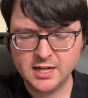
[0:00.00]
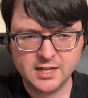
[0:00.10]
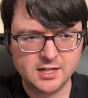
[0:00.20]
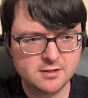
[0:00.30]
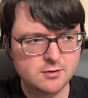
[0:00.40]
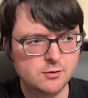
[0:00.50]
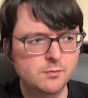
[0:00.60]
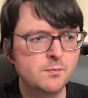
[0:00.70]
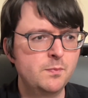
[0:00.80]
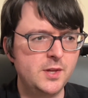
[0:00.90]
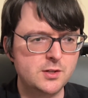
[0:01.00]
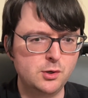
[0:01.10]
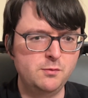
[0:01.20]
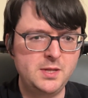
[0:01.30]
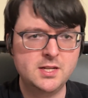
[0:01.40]
get into and sort
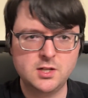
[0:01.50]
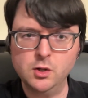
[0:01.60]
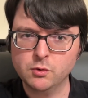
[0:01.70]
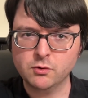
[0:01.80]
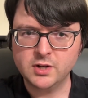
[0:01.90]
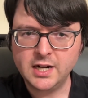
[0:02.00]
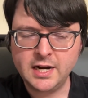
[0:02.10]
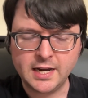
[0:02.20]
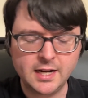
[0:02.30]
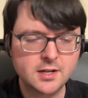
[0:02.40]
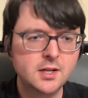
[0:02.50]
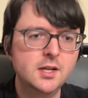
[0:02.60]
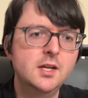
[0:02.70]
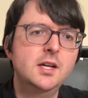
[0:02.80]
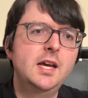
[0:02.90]
of be his local guide.
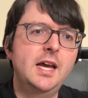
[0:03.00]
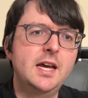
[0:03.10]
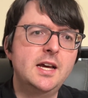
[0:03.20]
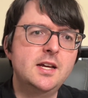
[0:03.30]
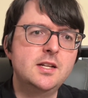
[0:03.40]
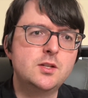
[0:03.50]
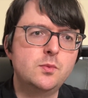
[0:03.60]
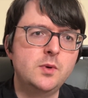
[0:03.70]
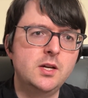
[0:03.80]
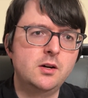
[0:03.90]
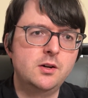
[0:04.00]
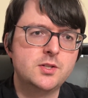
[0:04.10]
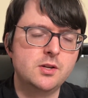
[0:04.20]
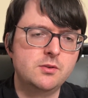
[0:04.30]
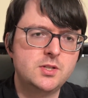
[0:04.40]
And we
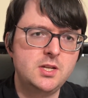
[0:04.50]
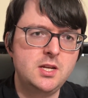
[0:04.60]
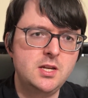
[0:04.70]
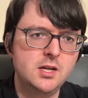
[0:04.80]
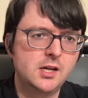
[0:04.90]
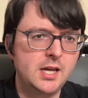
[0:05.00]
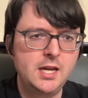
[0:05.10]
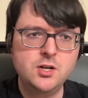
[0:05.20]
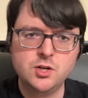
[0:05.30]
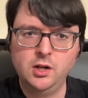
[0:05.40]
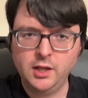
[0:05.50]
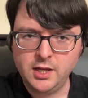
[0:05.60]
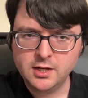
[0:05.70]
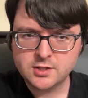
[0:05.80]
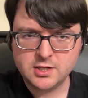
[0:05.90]
also see
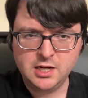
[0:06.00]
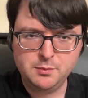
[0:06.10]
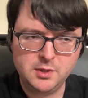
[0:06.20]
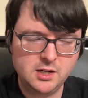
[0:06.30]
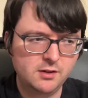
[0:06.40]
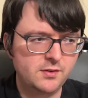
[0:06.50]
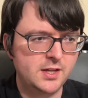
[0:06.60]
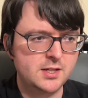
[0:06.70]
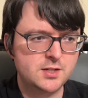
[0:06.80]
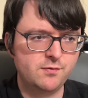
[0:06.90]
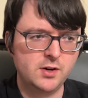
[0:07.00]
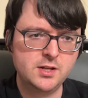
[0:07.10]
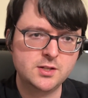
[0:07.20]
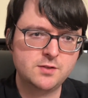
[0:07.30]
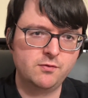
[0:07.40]
occasionally some of his
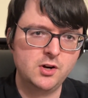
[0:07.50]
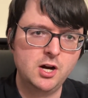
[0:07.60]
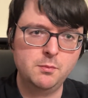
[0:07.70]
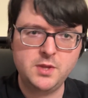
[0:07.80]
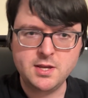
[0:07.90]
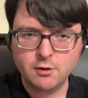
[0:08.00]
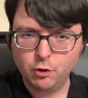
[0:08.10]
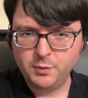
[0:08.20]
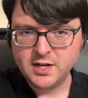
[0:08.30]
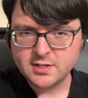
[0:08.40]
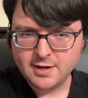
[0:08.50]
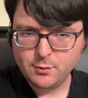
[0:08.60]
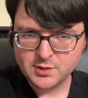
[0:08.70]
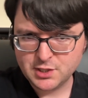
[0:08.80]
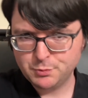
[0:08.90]
friends from the opening
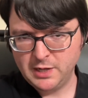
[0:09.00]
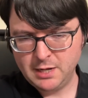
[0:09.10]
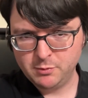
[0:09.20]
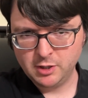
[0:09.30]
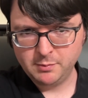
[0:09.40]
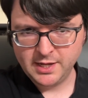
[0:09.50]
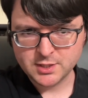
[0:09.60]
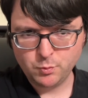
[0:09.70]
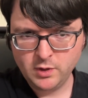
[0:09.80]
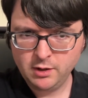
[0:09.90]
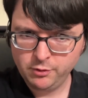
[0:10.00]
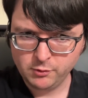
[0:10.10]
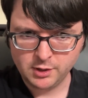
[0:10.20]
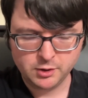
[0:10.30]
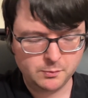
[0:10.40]
sequences pop up as well
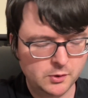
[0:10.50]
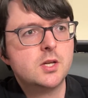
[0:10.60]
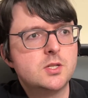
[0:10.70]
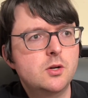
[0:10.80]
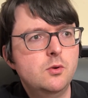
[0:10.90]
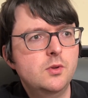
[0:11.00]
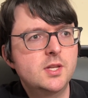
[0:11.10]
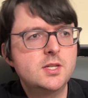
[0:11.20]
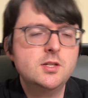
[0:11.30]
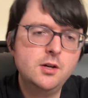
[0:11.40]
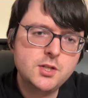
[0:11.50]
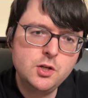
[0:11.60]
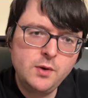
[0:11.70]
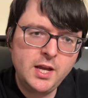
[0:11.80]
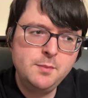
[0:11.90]
throughout the book. So this is
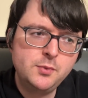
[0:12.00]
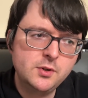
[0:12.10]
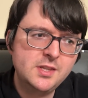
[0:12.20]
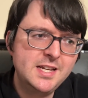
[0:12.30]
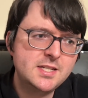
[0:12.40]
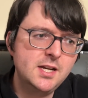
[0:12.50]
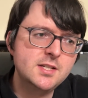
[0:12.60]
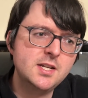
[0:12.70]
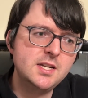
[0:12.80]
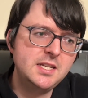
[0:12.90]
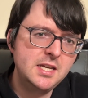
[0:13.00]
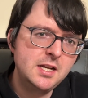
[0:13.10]
also a book that doesn't get